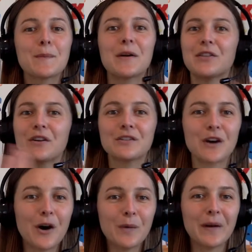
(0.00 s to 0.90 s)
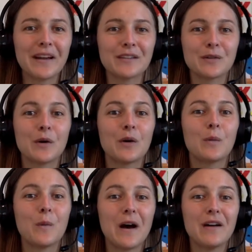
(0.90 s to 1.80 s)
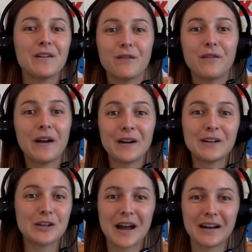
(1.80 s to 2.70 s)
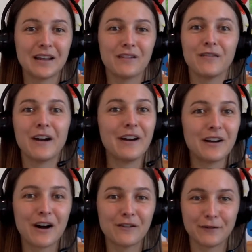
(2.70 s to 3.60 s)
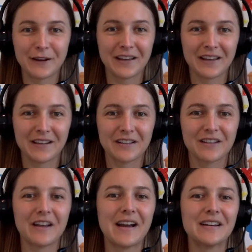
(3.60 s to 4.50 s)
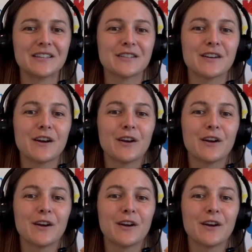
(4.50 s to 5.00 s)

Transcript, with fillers: but there's always one very chatty, very confident kid in the class